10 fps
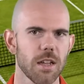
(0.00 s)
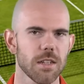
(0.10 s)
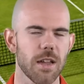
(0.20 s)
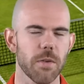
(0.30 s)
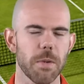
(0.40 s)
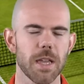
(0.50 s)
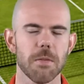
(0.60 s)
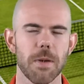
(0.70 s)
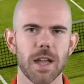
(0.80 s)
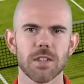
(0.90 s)
to have a big
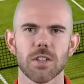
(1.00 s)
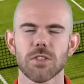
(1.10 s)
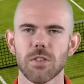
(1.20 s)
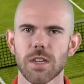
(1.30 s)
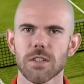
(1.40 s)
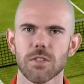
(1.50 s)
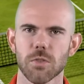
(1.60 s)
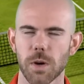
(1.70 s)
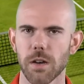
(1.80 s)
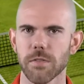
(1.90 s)
impact on
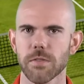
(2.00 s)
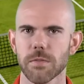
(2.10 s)
2012.